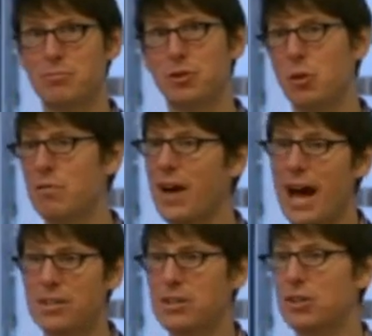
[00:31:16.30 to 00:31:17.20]
sort of
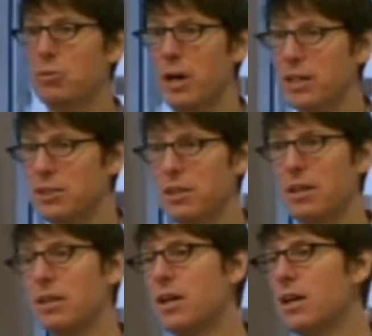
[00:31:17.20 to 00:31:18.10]
fact
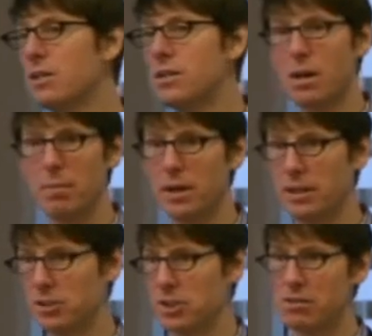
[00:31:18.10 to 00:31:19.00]
situation,
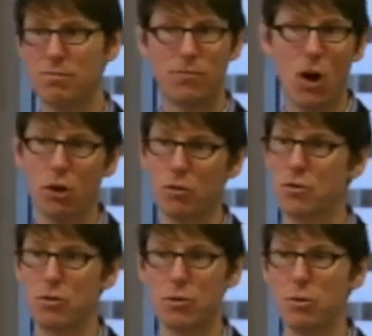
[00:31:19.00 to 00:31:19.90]
somebody just follows
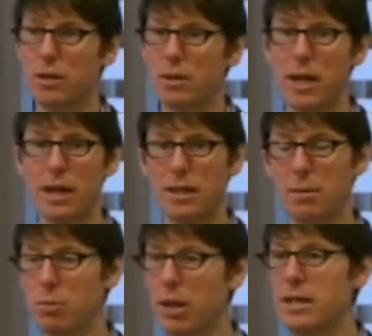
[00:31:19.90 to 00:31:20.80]
through and, and
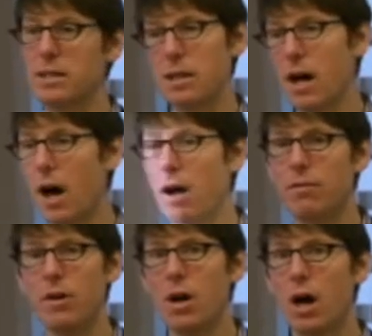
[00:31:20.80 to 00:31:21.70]
complains enough,
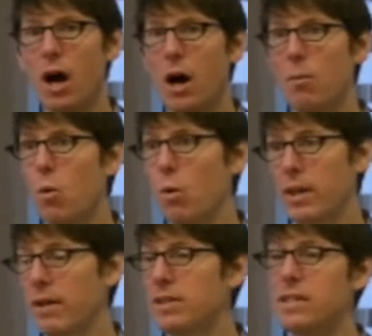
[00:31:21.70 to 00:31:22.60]
um, or
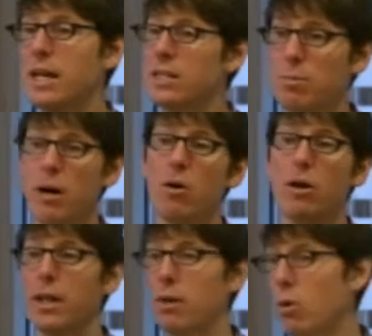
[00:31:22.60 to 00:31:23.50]
the FTC has a
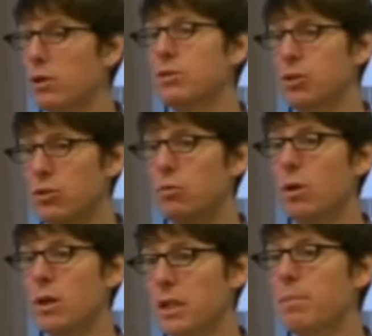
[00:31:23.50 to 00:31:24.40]
priority. They want
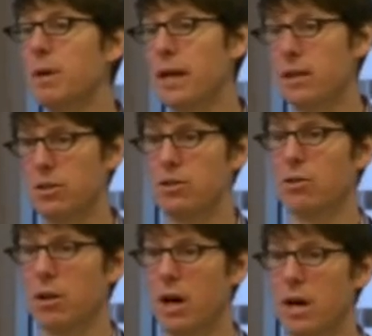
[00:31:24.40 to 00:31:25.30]
to eliminate a
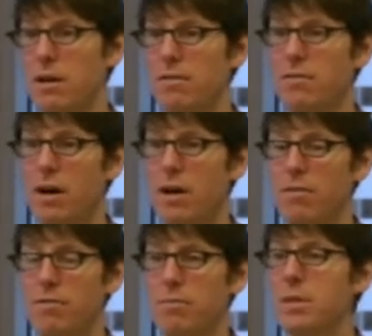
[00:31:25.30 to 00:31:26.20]
certain kind
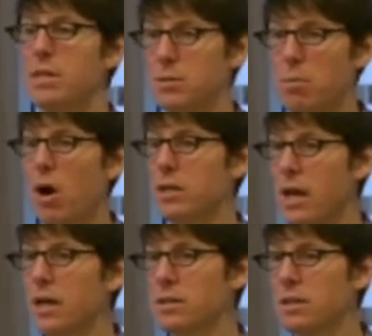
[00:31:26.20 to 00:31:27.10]
of business
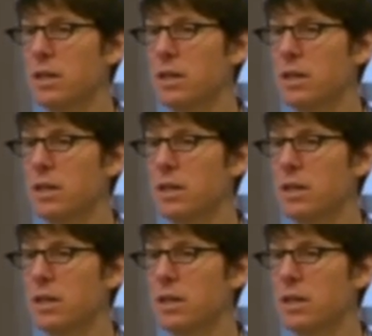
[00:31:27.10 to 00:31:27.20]
process